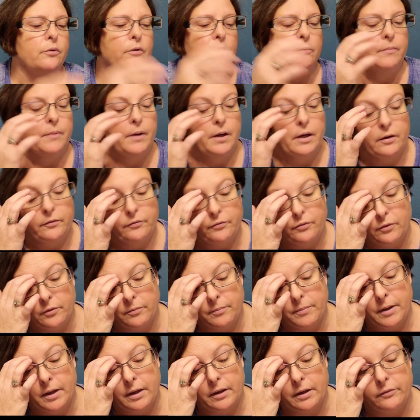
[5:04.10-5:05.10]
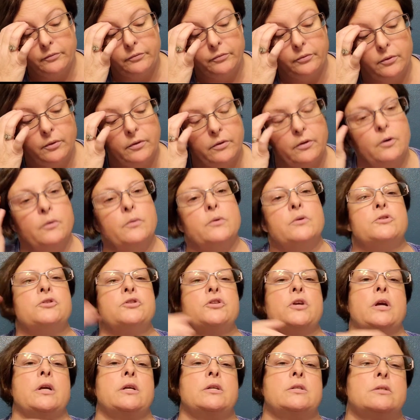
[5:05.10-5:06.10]
forth, back and forth, back and forth, always
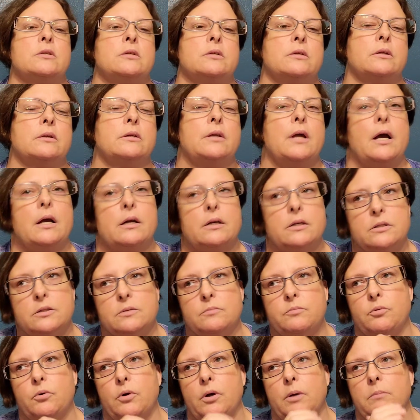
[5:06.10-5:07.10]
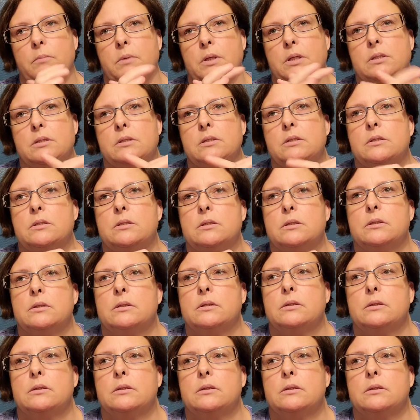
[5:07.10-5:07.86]
changing doctor's appointments.